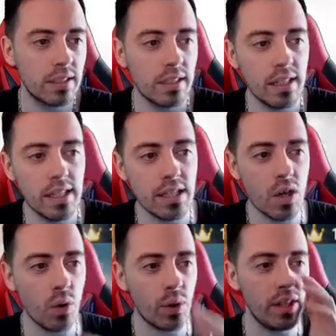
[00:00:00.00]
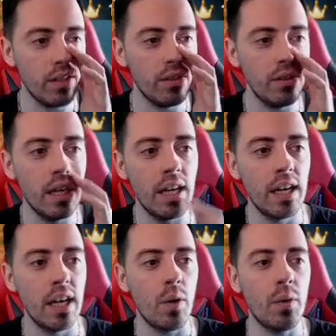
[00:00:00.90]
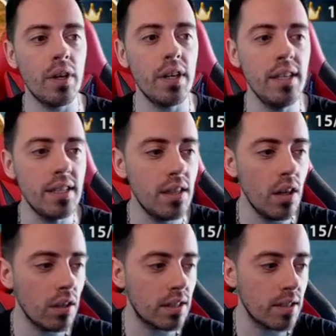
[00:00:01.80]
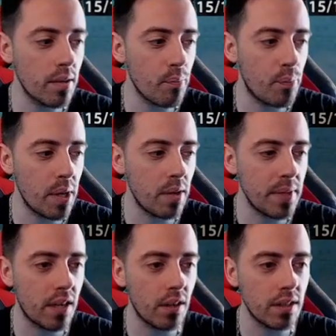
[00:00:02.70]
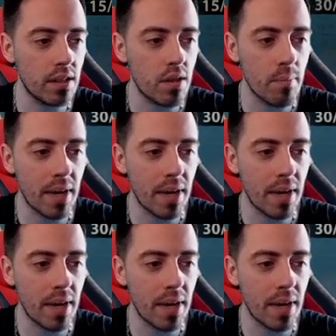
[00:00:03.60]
let's go here, it is locked but because it's the